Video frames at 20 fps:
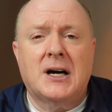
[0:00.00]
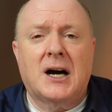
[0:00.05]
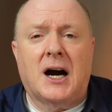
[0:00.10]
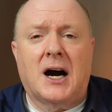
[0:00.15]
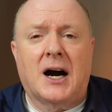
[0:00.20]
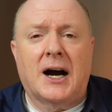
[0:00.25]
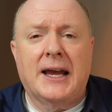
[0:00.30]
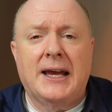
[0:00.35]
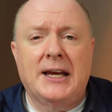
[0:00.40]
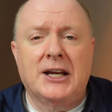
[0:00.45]

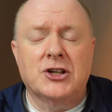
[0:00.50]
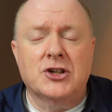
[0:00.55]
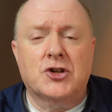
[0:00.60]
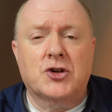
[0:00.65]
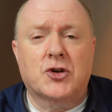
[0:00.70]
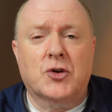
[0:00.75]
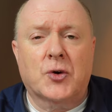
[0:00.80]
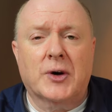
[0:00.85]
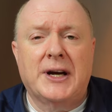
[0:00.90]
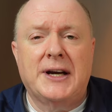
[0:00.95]
uh,
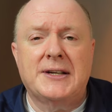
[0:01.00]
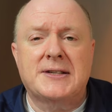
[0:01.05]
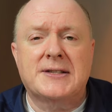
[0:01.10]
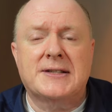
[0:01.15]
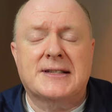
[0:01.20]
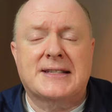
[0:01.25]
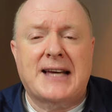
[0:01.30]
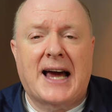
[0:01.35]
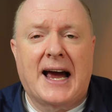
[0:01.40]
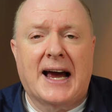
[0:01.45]

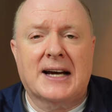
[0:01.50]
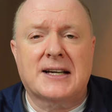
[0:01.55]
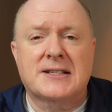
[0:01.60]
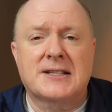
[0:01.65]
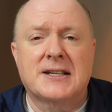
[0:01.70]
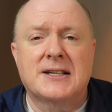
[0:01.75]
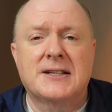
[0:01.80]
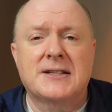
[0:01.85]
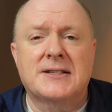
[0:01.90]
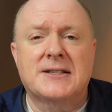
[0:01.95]
increased
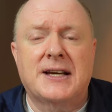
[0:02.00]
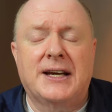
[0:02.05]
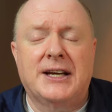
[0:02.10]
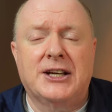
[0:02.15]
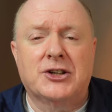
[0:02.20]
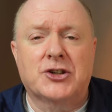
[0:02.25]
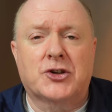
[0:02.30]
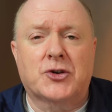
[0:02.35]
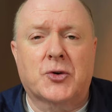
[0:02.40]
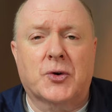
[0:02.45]
taxes,
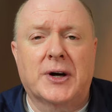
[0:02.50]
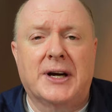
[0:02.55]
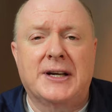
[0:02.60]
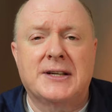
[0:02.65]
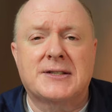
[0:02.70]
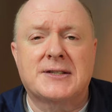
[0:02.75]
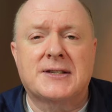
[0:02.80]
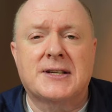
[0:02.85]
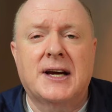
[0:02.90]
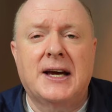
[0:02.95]

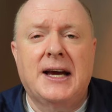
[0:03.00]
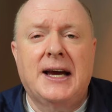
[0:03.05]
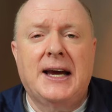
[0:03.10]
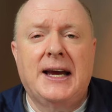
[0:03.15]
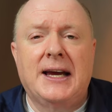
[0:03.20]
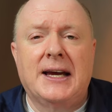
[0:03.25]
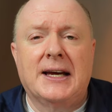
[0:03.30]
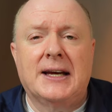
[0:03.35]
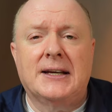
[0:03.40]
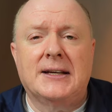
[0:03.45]
increased
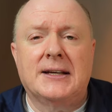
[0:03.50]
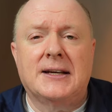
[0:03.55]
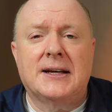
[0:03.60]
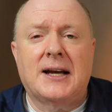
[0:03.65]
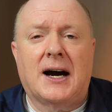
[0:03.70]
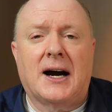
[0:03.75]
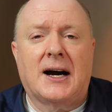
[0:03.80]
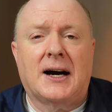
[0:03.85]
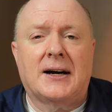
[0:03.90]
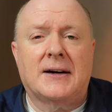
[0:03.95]
in
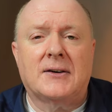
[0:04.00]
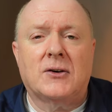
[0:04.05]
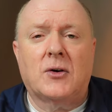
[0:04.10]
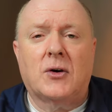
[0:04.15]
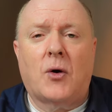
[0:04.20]
uh,